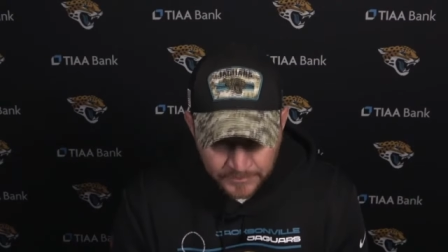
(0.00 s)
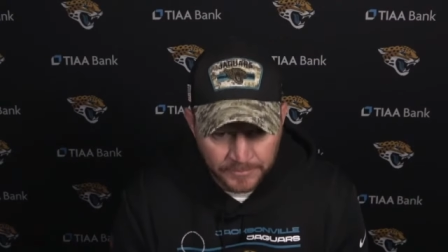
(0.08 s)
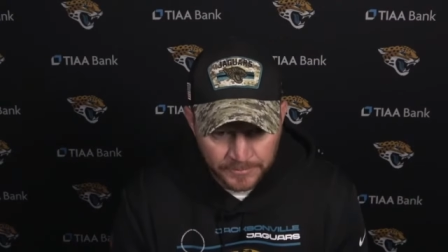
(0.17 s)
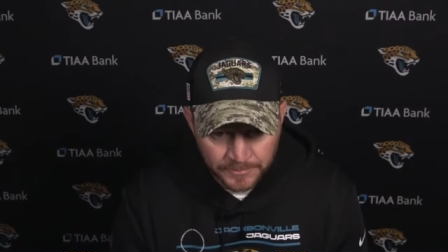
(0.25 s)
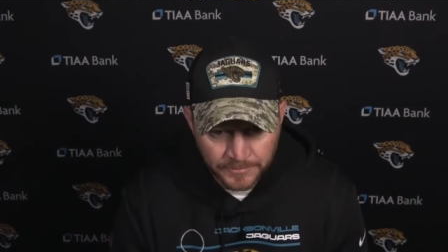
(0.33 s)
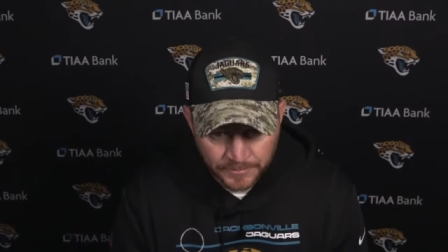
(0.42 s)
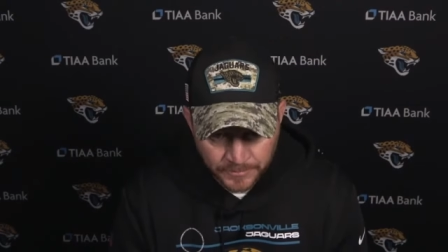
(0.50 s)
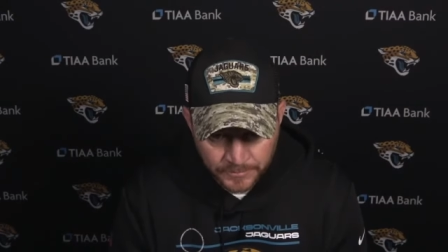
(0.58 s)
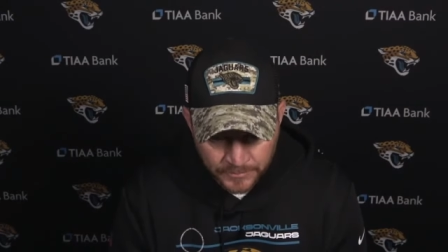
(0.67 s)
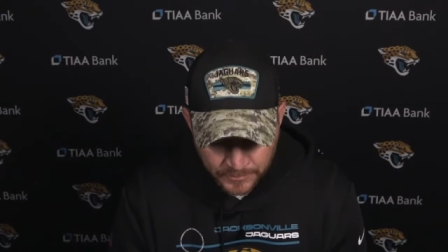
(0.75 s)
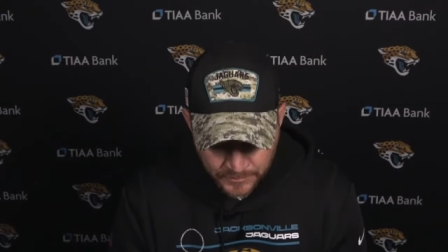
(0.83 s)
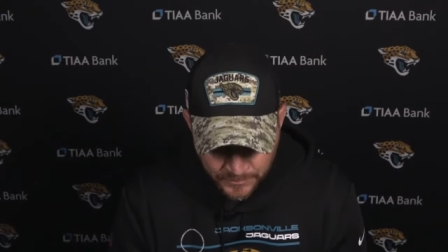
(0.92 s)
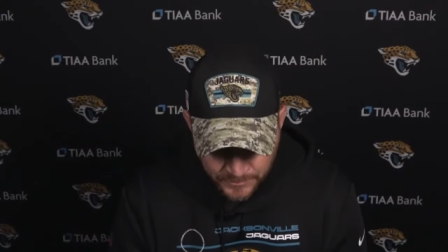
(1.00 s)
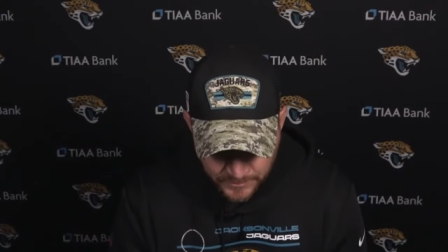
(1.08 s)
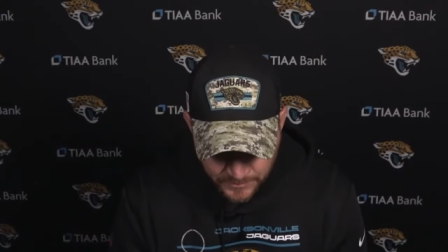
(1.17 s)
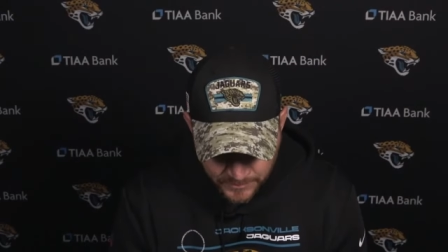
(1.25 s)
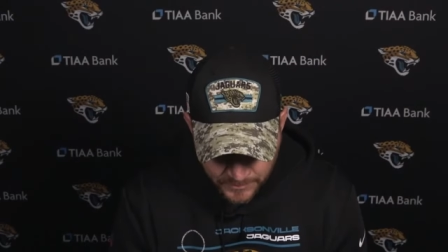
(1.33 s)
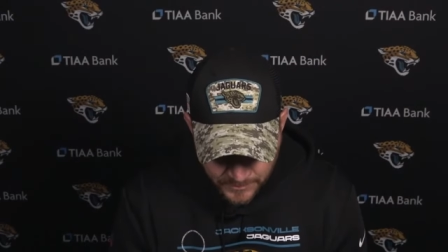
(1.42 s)
What's your plan sort of
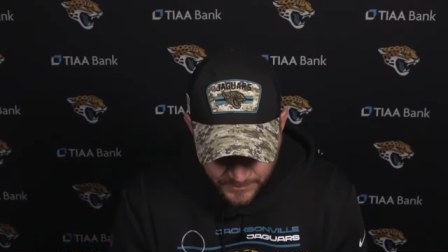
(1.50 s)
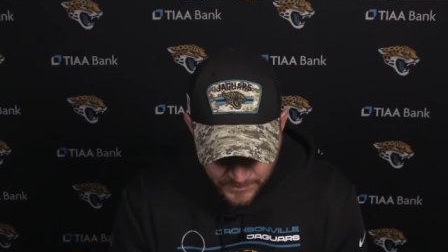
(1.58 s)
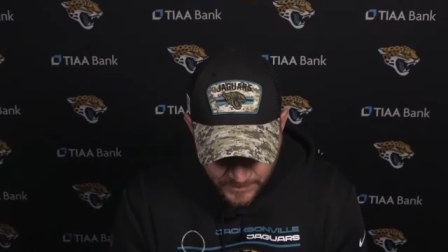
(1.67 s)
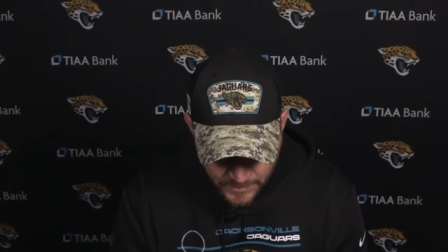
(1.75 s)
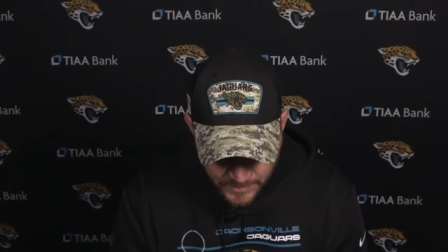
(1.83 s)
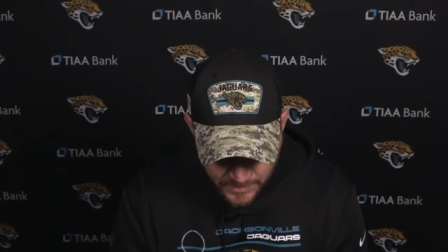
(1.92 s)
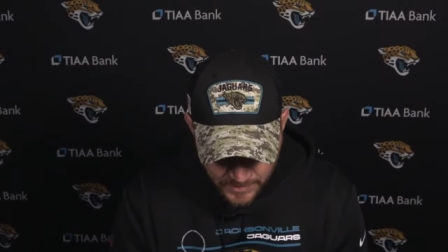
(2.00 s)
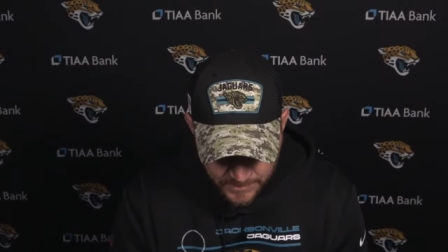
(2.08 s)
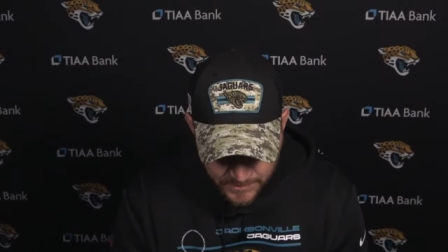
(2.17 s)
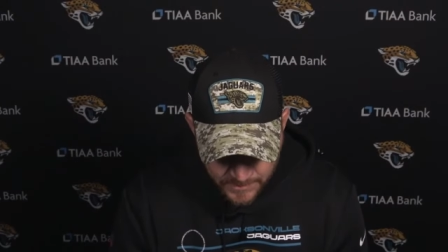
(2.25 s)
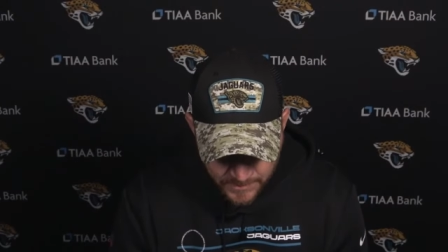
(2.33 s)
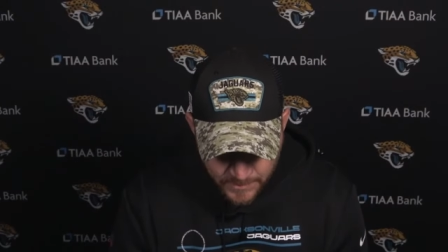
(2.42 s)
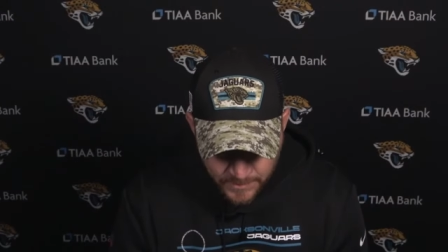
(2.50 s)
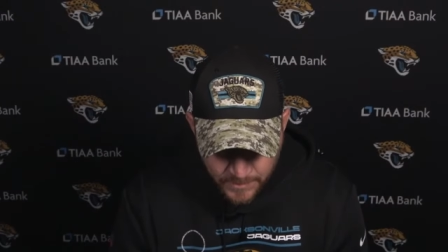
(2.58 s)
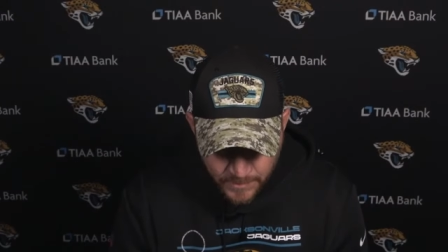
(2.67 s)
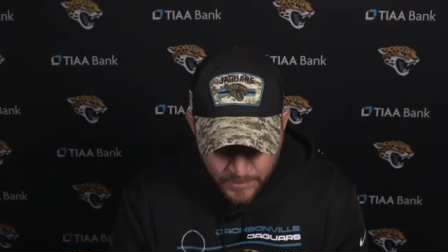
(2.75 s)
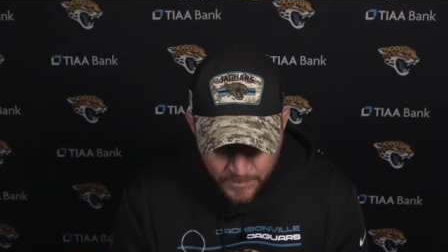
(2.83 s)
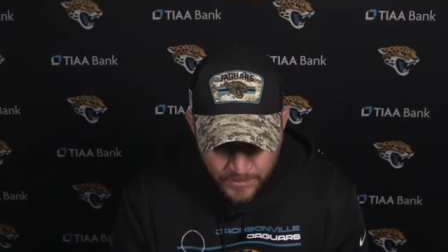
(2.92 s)
for the backup quarterback job on
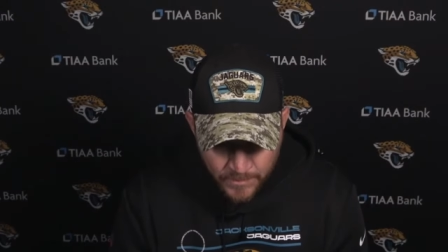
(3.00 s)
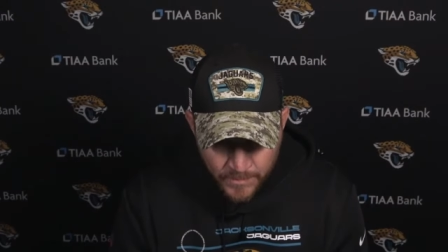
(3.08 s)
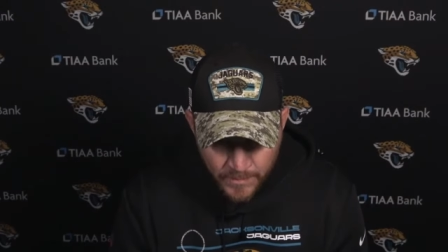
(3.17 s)
Sunday?